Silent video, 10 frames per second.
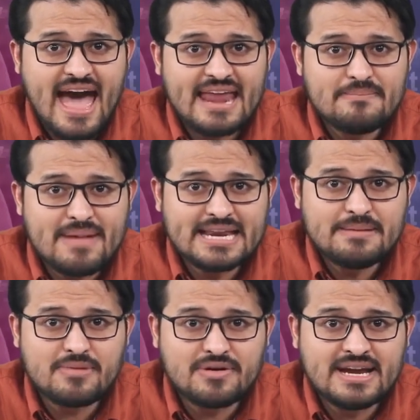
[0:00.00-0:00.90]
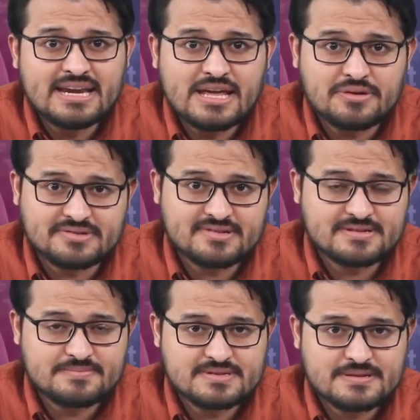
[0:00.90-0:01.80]
and many marine
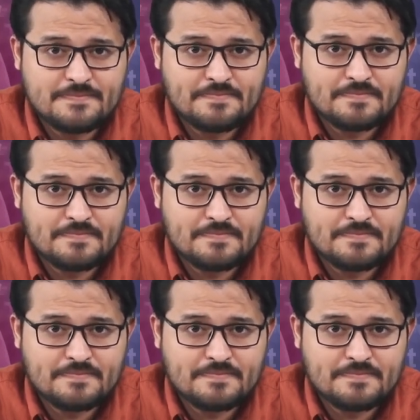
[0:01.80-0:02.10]
ecosystems.